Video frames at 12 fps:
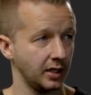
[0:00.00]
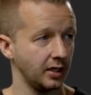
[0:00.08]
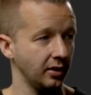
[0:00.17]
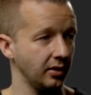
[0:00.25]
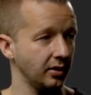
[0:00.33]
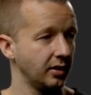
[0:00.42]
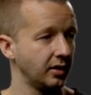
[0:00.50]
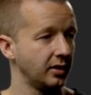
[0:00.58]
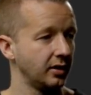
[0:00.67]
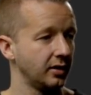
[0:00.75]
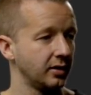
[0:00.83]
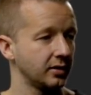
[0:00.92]
in there.
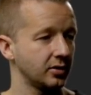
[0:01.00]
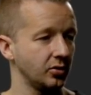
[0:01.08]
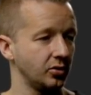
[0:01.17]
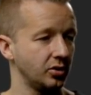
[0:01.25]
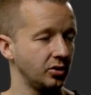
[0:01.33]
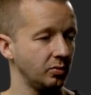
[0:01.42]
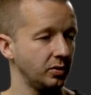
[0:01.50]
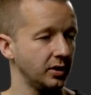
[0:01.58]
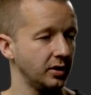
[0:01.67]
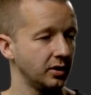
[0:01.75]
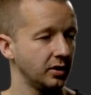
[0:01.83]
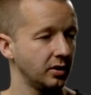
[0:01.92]
So
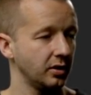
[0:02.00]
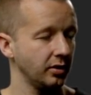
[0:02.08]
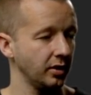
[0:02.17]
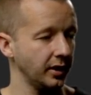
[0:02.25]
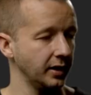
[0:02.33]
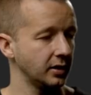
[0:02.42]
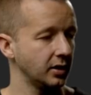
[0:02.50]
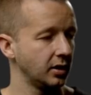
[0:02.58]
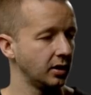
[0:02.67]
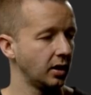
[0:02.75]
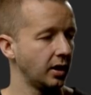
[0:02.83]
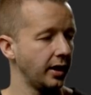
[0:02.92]
stupid. All right,
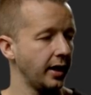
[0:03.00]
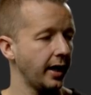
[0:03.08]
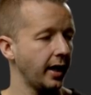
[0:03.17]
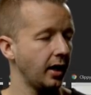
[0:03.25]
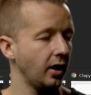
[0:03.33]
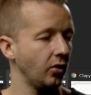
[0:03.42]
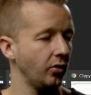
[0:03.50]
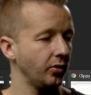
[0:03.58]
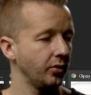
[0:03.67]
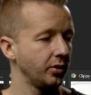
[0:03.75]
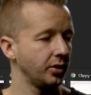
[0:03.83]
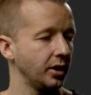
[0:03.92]
now
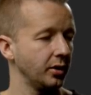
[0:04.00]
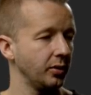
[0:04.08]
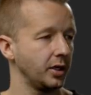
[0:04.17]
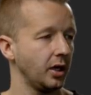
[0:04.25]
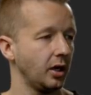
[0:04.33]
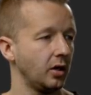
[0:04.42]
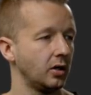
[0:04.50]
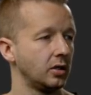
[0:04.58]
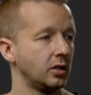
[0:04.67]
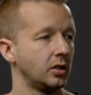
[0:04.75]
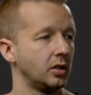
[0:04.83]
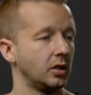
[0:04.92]
here we go.
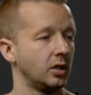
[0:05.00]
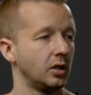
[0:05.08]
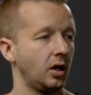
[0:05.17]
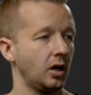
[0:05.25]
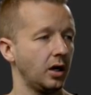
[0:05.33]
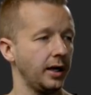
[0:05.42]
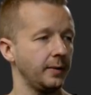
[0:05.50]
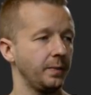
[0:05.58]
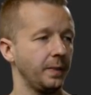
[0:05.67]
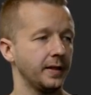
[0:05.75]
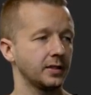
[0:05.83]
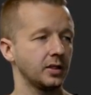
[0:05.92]
All right,
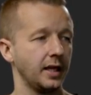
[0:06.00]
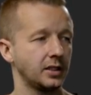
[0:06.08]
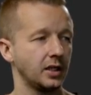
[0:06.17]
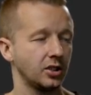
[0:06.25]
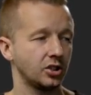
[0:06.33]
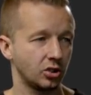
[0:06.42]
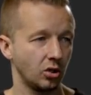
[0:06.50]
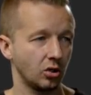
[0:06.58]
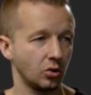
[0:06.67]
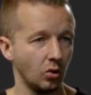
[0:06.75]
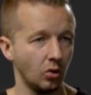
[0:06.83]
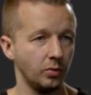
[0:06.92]
so that's our
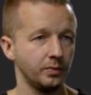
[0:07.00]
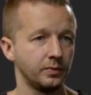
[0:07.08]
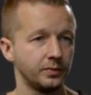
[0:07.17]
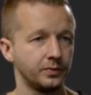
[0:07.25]
circle.